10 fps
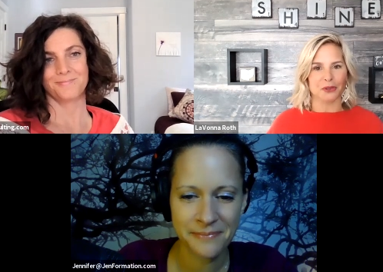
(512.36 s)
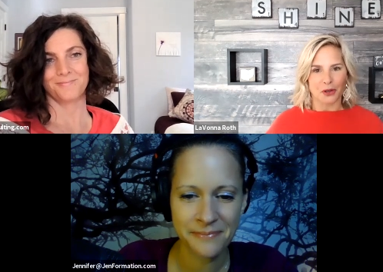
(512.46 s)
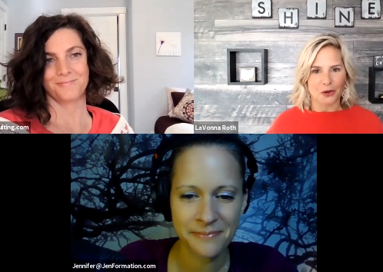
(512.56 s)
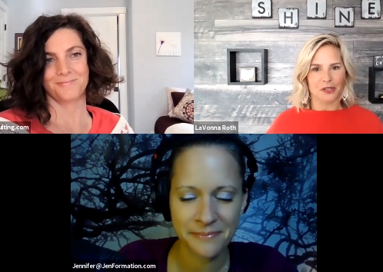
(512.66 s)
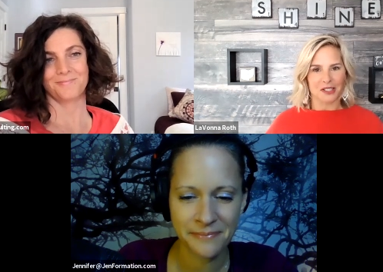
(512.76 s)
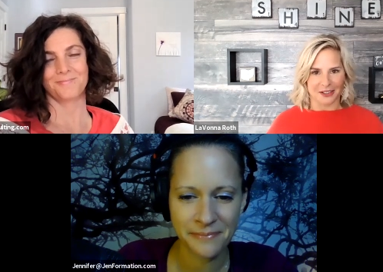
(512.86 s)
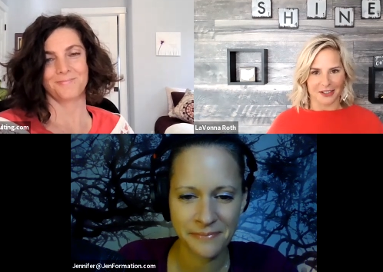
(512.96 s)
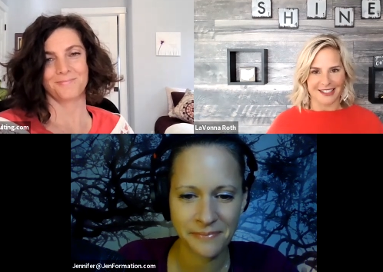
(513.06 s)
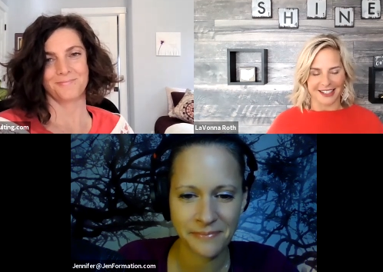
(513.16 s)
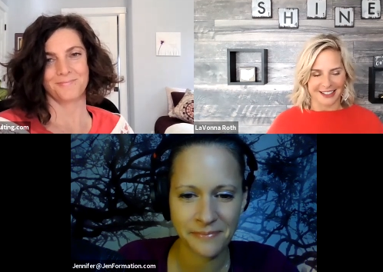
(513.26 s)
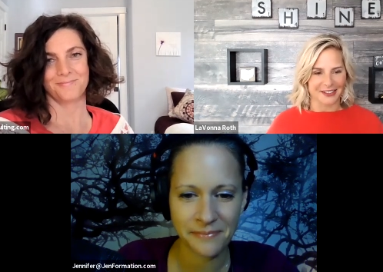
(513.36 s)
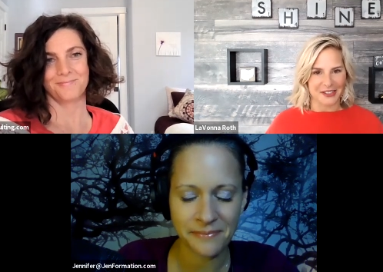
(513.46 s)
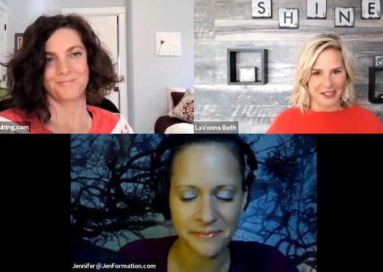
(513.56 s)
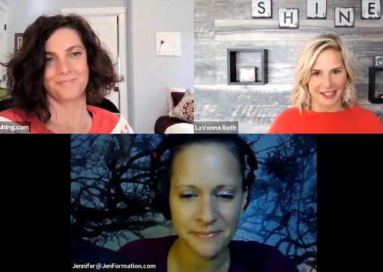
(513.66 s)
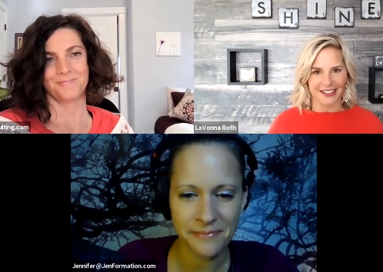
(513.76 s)
Speaker 1: their own resilience, like you
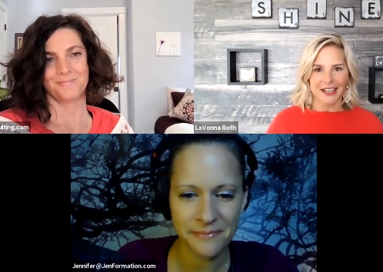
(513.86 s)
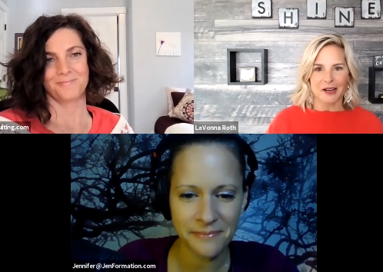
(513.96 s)
said.